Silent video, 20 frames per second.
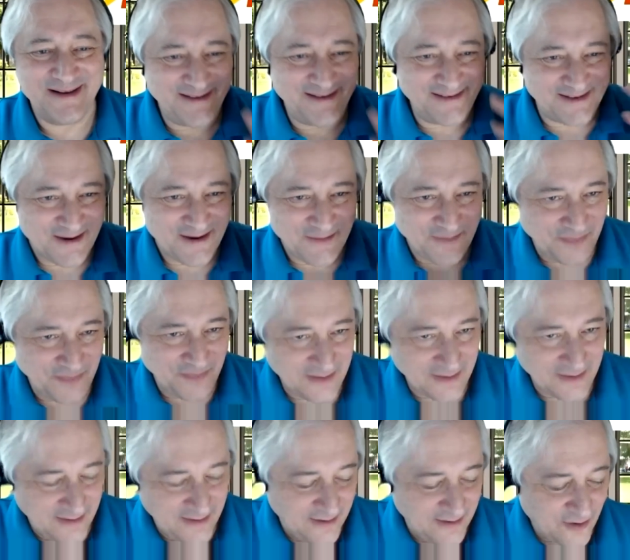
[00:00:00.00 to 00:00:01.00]
So
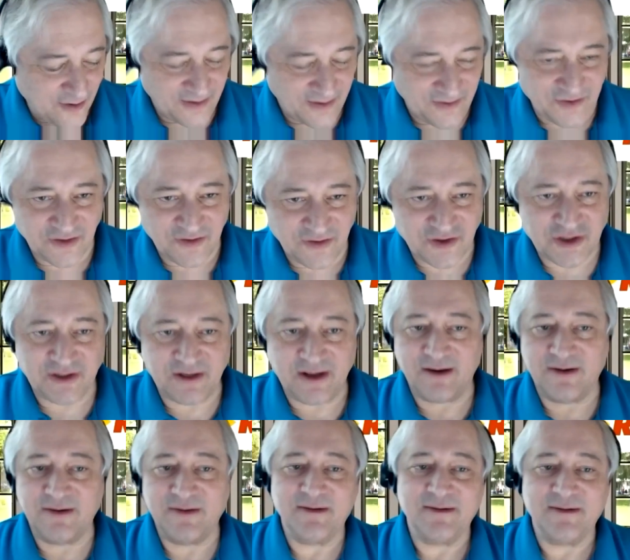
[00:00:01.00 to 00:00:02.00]
questions. So John,